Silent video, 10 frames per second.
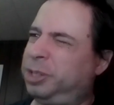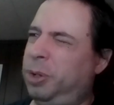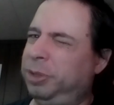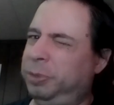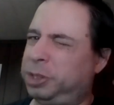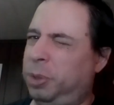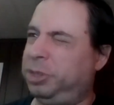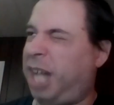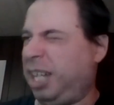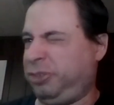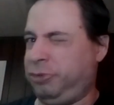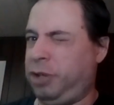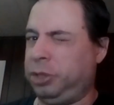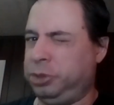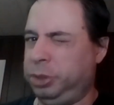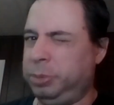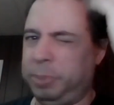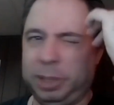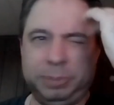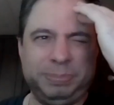it was called, it was called Nosferatu,
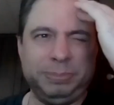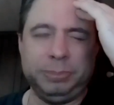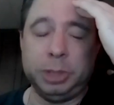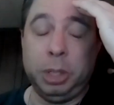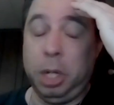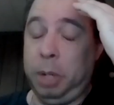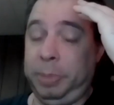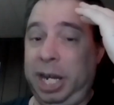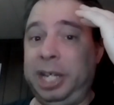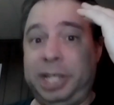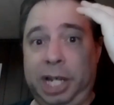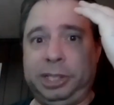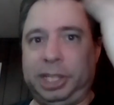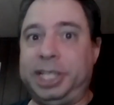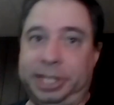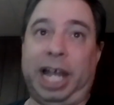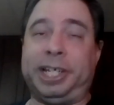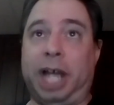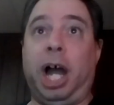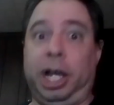but... But in any case, the,
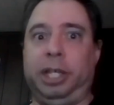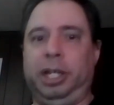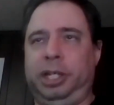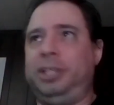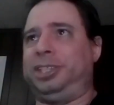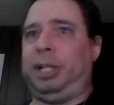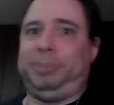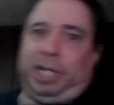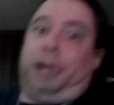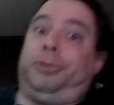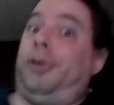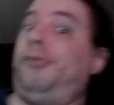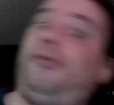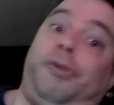that guy, he just comes out like...